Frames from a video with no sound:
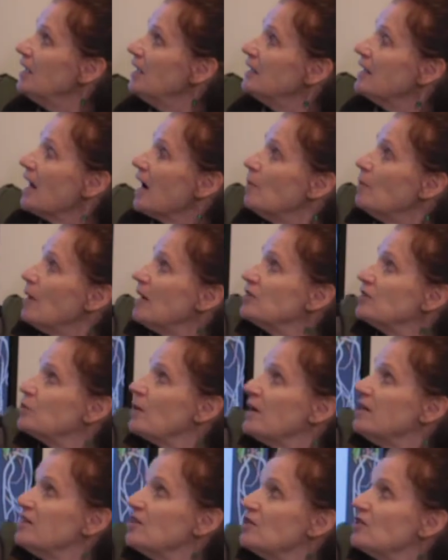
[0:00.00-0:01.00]
Now, by
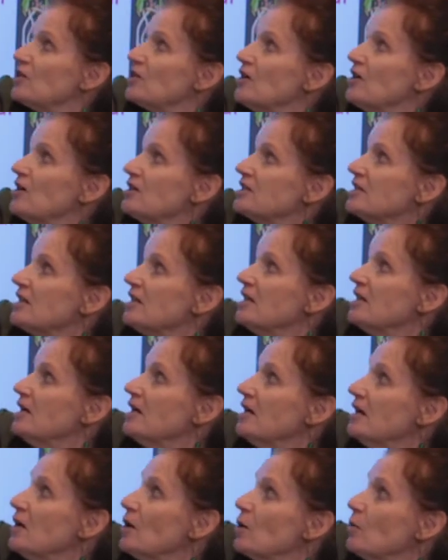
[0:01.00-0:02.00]
2030,
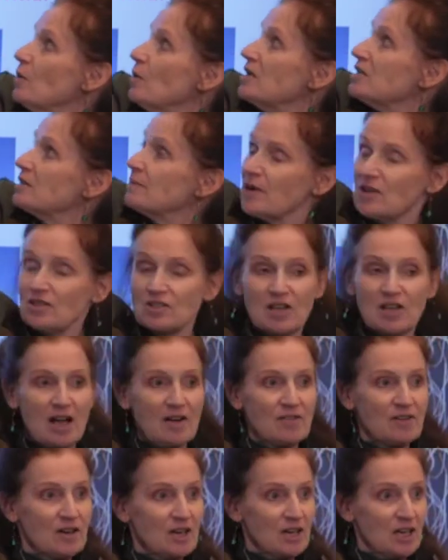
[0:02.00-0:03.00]
we're supposed to
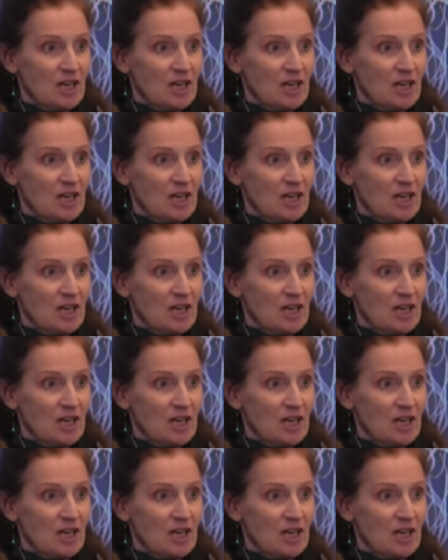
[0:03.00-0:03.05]
have